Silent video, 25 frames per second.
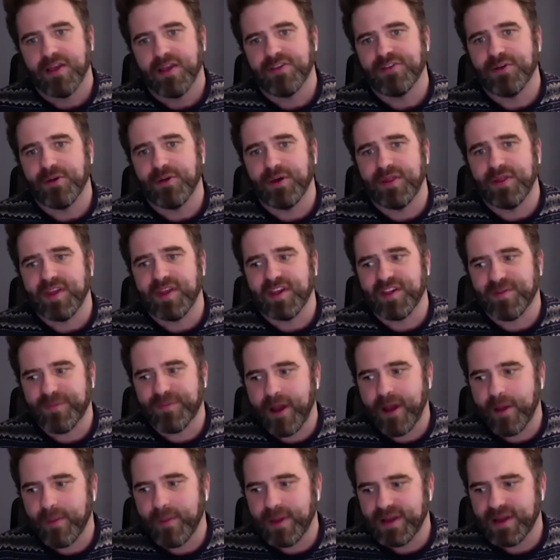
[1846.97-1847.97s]
So in the
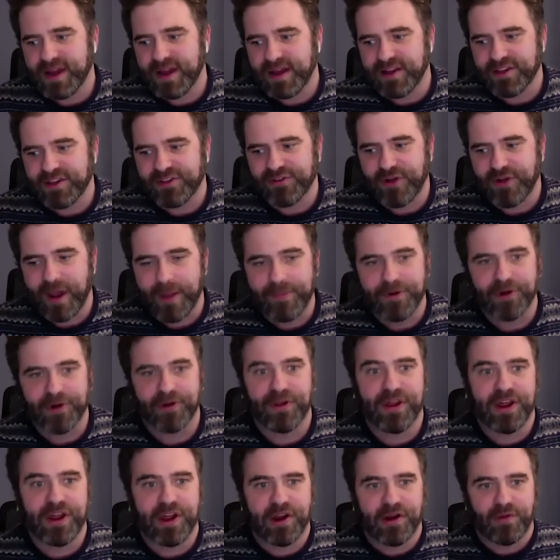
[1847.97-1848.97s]
experiment I described
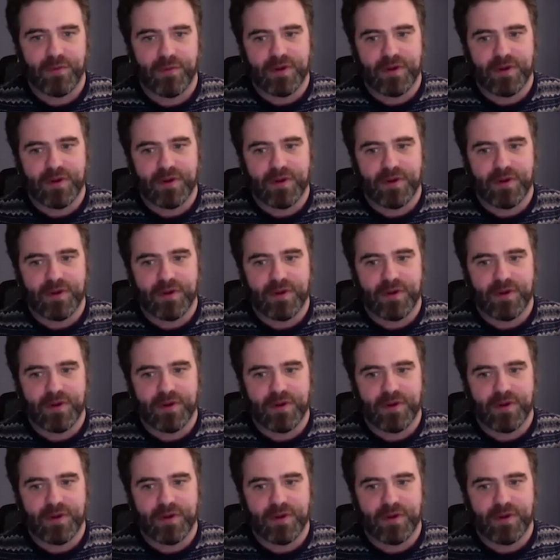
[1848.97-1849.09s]
earlier,